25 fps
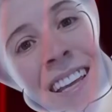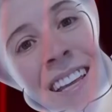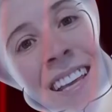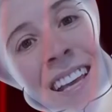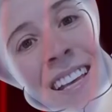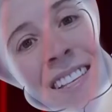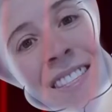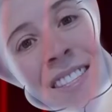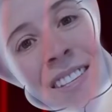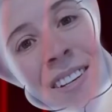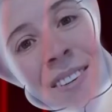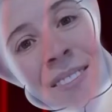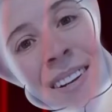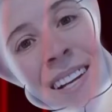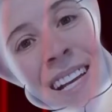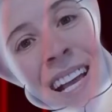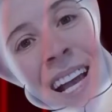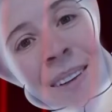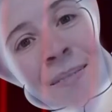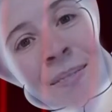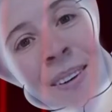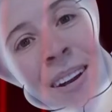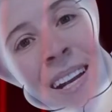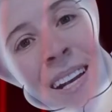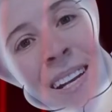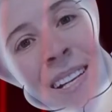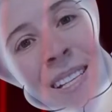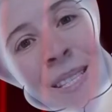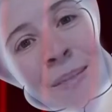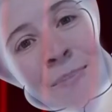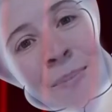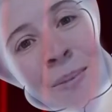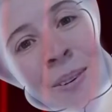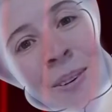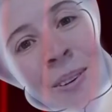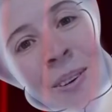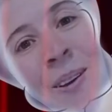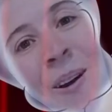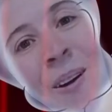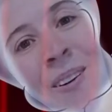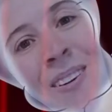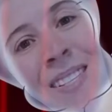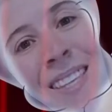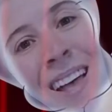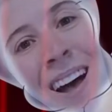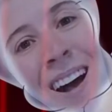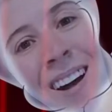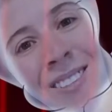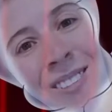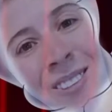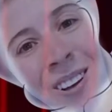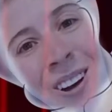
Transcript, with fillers: Yes, sirree, I'm ready to spook your socks